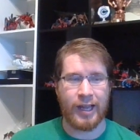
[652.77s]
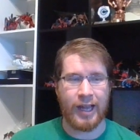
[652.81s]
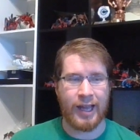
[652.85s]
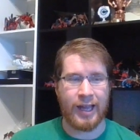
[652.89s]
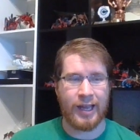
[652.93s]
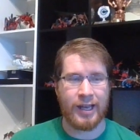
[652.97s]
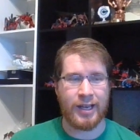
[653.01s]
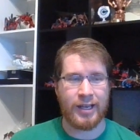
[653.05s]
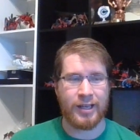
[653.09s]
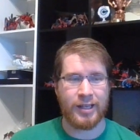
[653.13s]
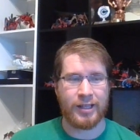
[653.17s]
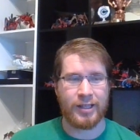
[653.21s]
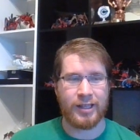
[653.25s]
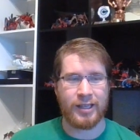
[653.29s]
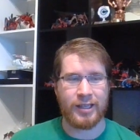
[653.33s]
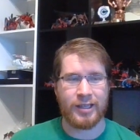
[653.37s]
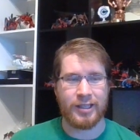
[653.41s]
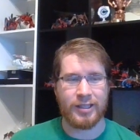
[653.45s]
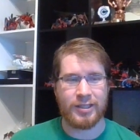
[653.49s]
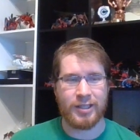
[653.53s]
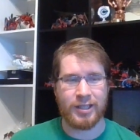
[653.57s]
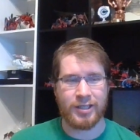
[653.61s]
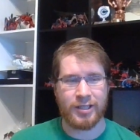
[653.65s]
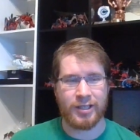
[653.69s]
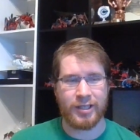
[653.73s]
And in
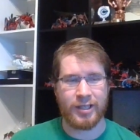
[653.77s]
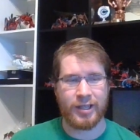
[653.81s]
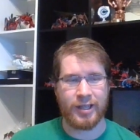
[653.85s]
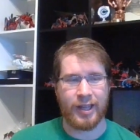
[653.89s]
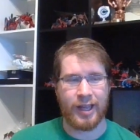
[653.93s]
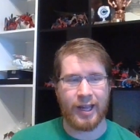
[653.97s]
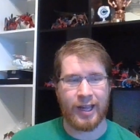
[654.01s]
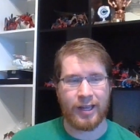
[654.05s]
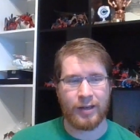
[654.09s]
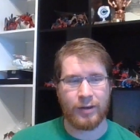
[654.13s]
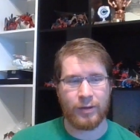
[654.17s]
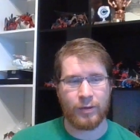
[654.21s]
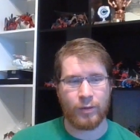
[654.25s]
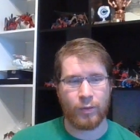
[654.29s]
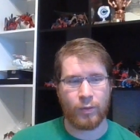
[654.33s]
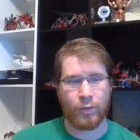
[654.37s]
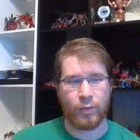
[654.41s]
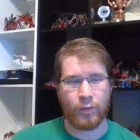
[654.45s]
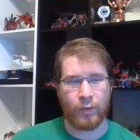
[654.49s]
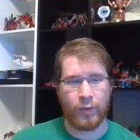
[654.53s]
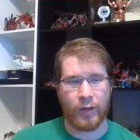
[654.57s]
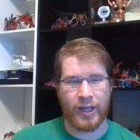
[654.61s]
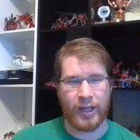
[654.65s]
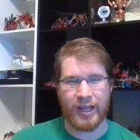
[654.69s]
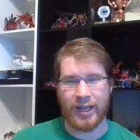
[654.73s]
addition to that,
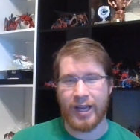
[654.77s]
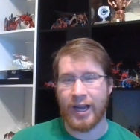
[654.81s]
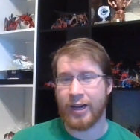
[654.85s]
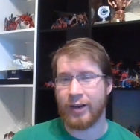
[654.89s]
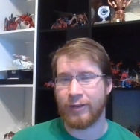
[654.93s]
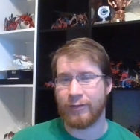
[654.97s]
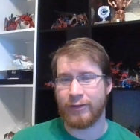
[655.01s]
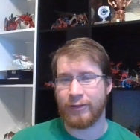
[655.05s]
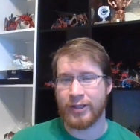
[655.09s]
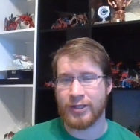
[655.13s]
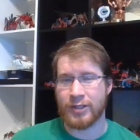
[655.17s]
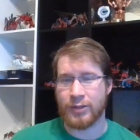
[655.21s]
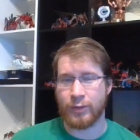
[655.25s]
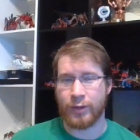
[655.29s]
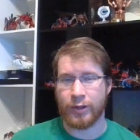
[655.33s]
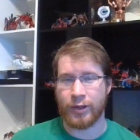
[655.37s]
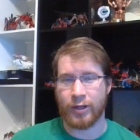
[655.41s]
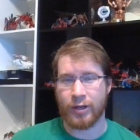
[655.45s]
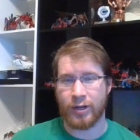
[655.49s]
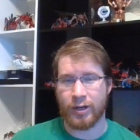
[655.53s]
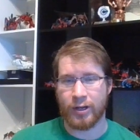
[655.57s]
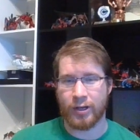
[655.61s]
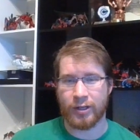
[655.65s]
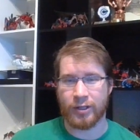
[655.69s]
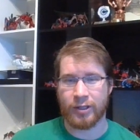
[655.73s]
it kind of fits with
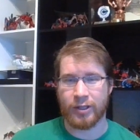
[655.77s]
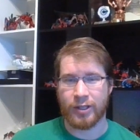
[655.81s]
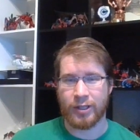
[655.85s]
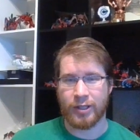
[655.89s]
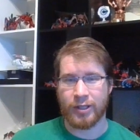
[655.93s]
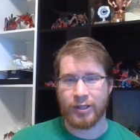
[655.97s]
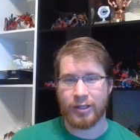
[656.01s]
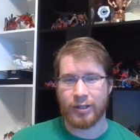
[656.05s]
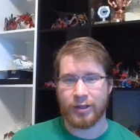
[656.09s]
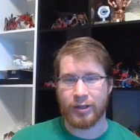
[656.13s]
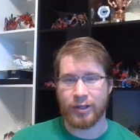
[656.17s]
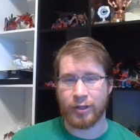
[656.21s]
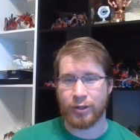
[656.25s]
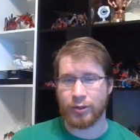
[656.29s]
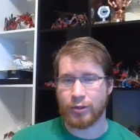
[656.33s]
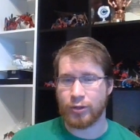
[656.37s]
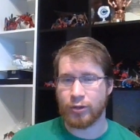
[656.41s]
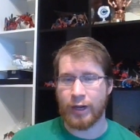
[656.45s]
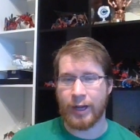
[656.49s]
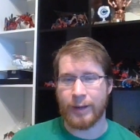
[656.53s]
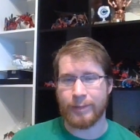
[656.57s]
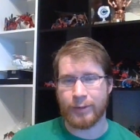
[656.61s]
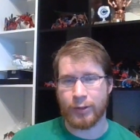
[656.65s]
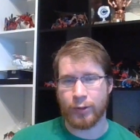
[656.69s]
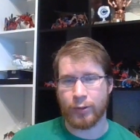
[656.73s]
our little
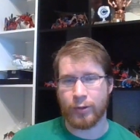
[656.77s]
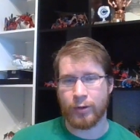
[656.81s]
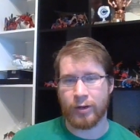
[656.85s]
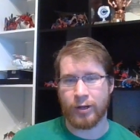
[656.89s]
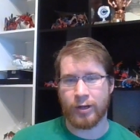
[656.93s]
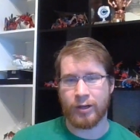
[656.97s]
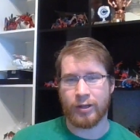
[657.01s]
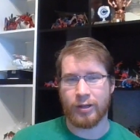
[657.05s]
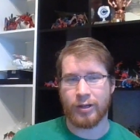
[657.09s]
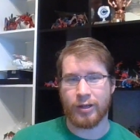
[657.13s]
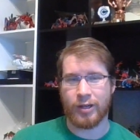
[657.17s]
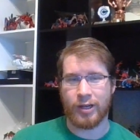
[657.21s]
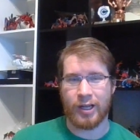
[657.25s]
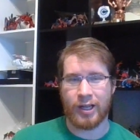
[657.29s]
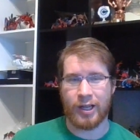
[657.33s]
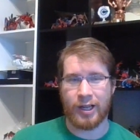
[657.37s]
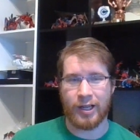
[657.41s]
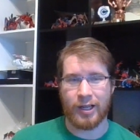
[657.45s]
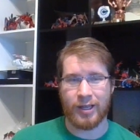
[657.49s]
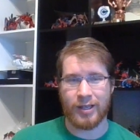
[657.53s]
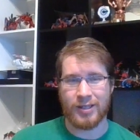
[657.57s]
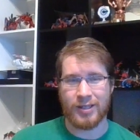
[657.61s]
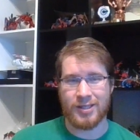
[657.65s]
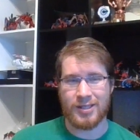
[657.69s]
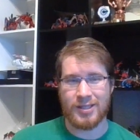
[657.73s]
trapdoor
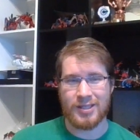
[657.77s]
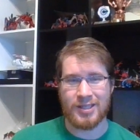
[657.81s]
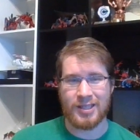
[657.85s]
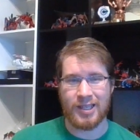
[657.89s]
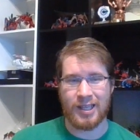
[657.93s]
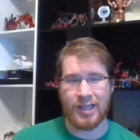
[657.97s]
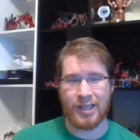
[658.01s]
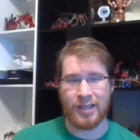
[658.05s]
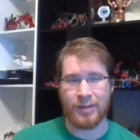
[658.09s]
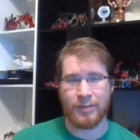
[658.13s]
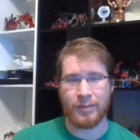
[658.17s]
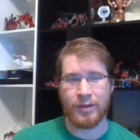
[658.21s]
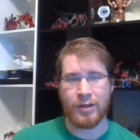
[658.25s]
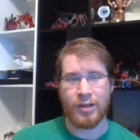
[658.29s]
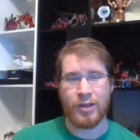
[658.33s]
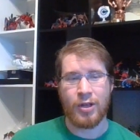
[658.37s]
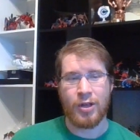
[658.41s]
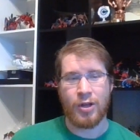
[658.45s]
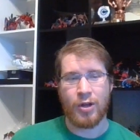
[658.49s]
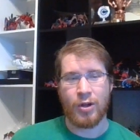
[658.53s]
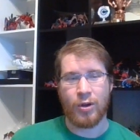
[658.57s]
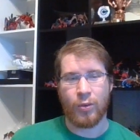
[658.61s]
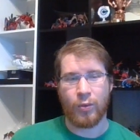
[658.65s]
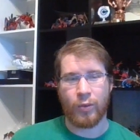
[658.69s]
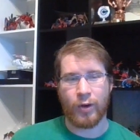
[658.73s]
uh, scheme
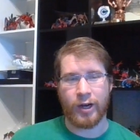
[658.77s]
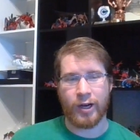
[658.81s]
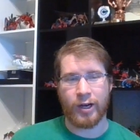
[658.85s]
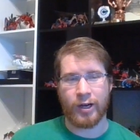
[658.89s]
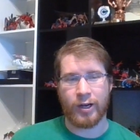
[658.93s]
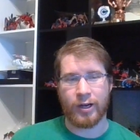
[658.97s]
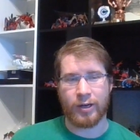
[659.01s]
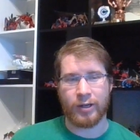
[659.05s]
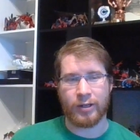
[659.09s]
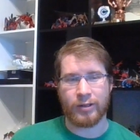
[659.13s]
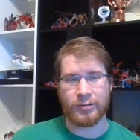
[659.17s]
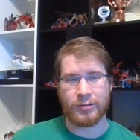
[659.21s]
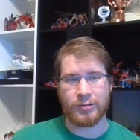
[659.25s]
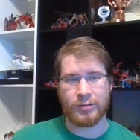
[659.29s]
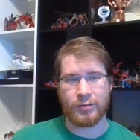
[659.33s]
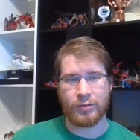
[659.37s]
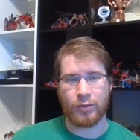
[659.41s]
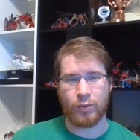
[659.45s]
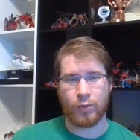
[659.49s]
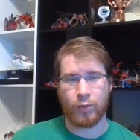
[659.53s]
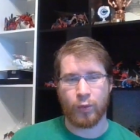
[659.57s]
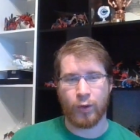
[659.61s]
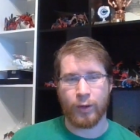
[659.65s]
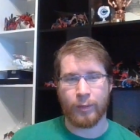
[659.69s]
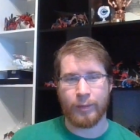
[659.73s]
where
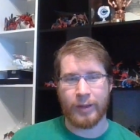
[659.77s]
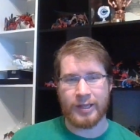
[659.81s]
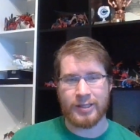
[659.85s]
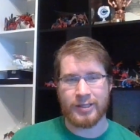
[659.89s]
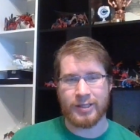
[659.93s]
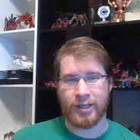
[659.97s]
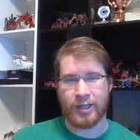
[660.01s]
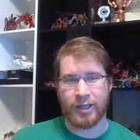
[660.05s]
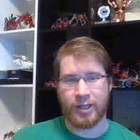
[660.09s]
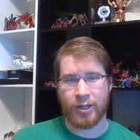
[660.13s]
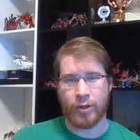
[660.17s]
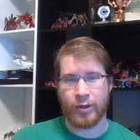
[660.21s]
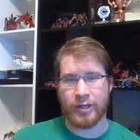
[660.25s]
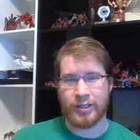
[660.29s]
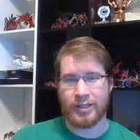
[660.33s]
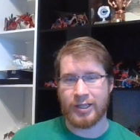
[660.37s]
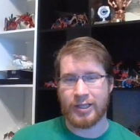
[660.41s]
we're basically going